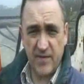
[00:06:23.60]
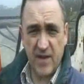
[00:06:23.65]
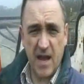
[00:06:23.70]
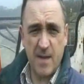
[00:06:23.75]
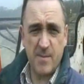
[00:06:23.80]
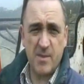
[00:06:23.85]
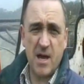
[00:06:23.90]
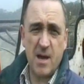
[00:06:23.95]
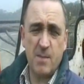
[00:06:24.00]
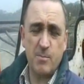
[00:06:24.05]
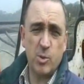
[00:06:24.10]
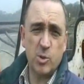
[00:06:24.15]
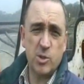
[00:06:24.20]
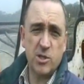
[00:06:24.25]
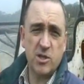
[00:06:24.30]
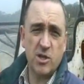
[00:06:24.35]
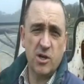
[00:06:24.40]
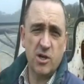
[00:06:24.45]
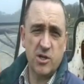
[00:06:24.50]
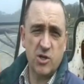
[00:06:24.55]
kept that and put
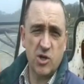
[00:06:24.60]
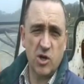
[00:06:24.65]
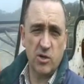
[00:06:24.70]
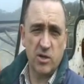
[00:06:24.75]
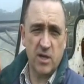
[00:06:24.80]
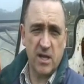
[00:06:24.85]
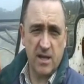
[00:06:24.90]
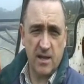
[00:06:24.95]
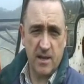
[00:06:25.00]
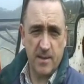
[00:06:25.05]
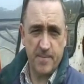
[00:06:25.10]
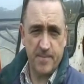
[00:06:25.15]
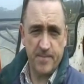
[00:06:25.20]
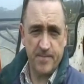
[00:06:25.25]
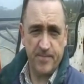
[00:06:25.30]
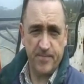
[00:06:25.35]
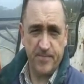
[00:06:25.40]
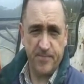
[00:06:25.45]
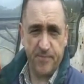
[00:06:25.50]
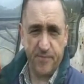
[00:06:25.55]
it on a John Deere.
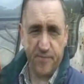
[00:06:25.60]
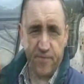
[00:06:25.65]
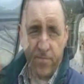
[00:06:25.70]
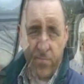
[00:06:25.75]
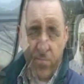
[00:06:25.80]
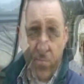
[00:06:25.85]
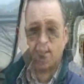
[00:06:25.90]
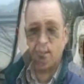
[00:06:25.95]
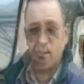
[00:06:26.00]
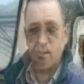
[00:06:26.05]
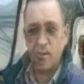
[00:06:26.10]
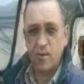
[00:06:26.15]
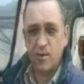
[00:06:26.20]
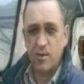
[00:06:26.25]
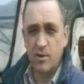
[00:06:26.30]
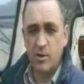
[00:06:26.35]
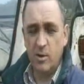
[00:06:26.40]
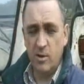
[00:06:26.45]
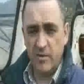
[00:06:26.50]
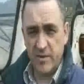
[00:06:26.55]

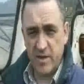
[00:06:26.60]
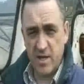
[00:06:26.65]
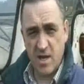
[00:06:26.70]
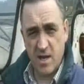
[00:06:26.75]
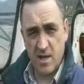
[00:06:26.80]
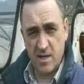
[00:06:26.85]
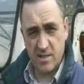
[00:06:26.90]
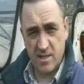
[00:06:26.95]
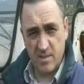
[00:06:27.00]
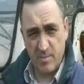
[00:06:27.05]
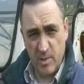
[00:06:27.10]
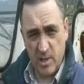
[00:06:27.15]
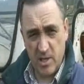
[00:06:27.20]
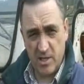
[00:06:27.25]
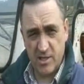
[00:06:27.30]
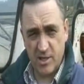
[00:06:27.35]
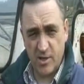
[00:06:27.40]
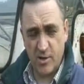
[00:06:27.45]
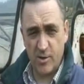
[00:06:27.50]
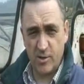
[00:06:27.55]
Over the years the
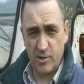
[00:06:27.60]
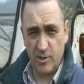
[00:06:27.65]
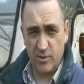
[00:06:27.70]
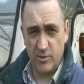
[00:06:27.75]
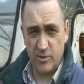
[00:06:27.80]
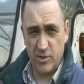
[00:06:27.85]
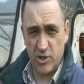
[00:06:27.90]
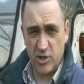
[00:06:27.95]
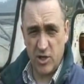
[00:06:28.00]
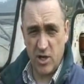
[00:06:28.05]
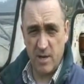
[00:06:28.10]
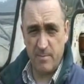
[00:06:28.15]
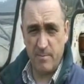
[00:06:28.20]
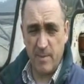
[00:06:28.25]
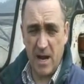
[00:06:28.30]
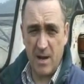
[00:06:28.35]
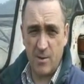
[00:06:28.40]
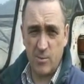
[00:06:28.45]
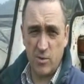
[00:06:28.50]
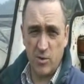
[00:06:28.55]
PTO clutch had
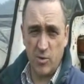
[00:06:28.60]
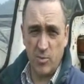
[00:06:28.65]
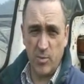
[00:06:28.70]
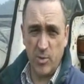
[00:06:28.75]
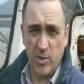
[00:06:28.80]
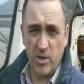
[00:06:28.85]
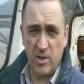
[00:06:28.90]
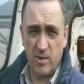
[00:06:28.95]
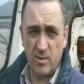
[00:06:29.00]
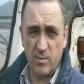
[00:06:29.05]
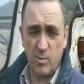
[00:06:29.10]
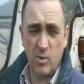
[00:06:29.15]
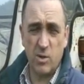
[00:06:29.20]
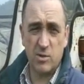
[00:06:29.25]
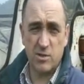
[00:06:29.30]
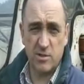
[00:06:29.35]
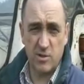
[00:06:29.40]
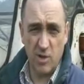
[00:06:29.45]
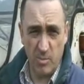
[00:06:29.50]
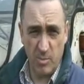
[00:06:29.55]
bound up and
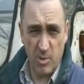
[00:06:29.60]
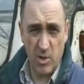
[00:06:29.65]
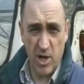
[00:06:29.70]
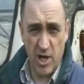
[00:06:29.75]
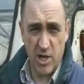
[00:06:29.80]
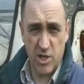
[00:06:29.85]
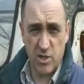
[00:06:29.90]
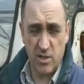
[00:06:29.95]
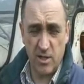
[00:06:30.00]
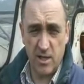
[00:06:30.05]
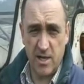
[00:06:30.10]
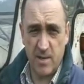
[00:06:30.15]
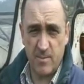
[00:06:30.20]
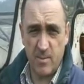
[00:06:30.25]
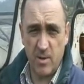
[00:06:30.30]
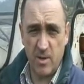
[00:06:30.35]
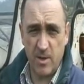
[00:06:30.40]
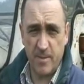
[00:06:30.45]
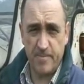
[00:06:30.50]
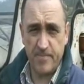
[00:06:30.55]
wasn't operational
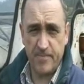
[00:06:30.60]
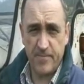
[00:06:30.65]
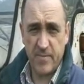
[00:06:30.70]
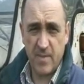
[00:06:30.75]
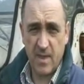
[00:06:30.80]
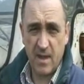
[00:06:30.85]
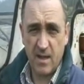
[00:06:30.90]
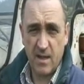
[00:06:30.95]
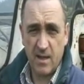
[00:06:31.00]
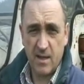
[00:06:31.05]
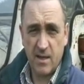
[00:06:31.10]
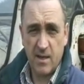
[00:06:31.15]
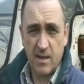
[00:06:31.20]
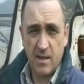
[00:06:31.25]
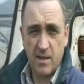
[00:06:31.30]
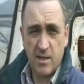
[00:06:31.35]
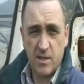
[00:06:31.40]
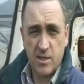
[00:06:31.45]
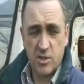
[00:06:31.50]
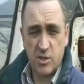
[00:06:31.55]
anymore,
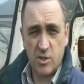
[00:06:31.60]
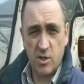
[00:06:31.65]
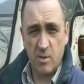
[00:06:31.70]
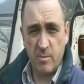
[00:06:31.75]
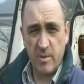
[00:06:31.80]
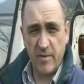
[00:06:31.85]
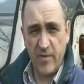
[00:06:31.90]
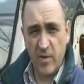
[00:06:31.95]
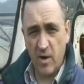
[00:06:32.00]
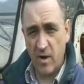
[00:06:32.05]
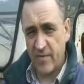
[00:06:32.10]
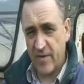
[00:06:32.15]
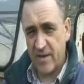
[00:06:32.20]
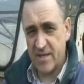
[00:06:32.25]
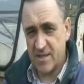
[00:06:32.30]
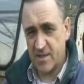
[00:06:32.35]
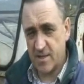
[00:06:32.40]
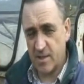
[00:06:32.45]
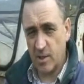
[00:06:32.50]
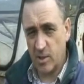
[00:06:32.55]
so before
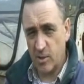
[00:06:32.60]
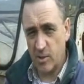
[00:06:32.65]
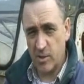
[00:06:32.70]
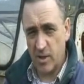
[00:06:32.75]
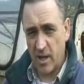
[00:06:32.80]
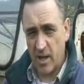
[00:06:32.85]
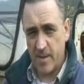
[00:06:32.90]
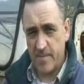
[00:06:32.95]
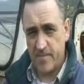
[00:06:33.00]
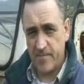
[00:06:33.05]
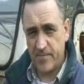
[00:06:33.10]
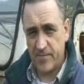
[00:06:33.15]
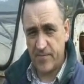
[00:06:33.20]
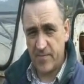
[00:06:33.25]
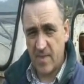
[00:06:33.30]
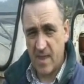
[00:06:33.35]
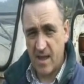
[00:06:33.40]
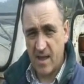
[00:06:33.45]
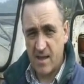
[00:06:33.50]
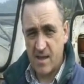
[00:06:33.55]
fitting the loader
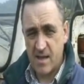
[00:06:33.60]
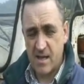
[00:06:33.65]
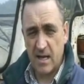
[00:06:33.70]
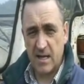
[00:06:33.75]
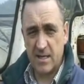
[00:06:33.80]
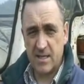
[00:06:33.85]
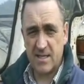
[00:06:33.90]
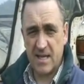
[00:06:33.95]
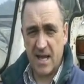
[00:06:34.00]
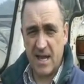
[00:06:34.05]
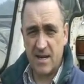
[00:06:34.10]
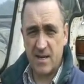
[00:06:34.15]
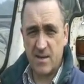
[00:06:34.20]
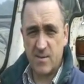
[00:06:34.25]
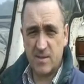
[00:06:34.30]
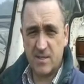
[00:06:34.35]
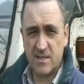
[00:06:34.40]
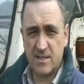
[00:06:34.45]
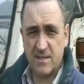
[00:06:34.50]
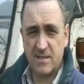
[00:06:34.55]
I decided it
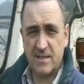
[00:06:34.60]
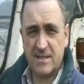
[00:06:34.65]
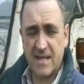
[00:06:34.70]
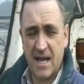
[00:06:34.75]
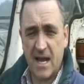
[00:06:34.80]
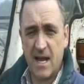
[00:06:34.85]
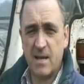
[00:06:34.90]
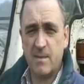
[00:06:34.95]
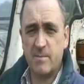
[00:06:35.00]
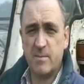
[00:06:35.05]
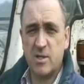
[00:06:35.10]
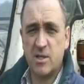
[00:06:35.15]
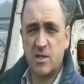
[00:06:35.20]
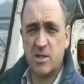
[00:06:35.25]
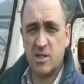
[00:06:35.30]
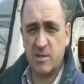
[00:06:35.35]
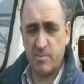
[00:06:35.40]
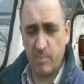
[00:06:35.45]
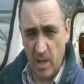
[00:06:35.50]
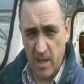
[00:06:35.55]
was time to
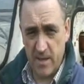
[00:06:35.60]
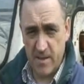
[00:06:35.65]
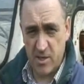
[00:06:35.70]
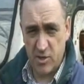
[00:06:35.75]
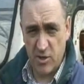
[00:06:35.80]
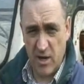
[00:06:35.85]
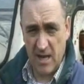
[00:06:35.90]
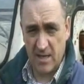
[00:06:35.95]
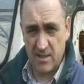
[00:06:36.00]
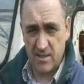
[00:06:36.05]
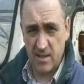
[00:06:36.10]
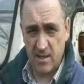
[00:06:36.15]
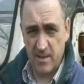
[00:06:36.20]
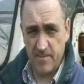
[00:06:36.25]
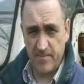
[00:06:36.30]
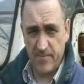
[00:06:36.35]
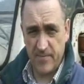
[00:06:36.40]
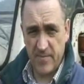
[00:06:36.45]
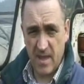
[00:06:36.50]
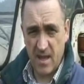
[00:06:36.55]
split the tractor
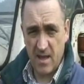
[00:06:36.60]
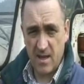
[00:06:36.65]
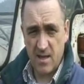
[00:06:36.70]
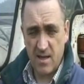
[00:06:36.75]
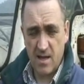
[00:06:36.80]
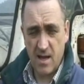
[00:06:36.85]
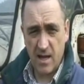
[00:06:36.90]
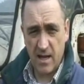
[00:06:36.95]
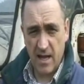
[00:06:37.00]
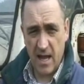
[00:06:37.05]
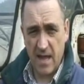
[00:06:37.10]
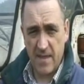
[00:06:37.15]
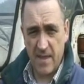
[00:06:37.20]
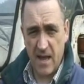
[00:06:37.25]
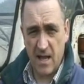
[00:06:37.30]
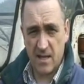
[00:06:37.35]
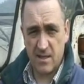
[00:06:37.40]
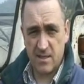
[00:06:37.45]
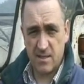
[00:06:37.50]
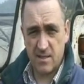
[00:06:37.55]
and get
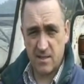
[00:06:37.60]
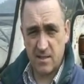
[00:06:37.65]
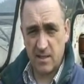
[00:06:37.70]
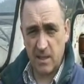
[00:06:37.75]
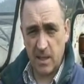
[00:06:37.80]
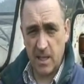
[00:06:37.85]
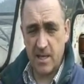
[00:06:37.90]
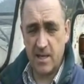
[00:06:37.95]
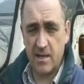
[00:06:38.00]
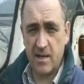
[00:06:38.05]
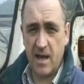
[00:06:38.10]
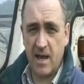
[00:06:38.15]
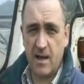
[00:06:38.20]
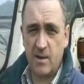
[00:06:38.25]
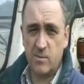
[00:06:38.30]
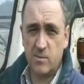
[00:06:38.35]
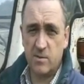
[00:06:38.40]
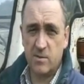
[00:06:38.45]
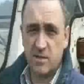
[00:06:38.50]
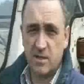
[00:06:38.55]
that cleaned
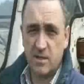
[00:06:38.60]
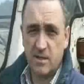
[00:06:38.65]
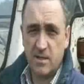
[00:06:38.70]
out.